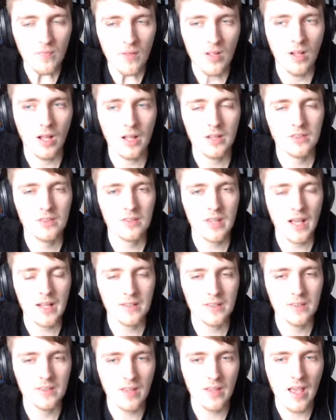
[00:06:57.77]
That's sad
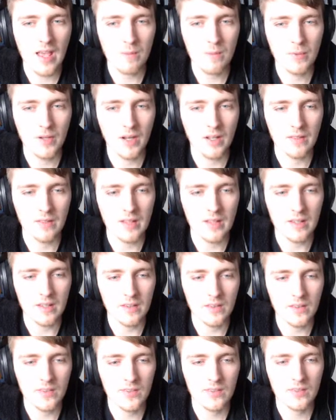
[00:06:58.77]
to say, but I think
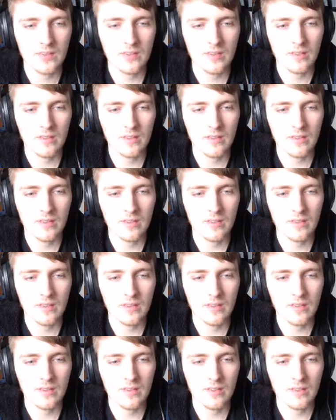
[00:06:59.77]
it's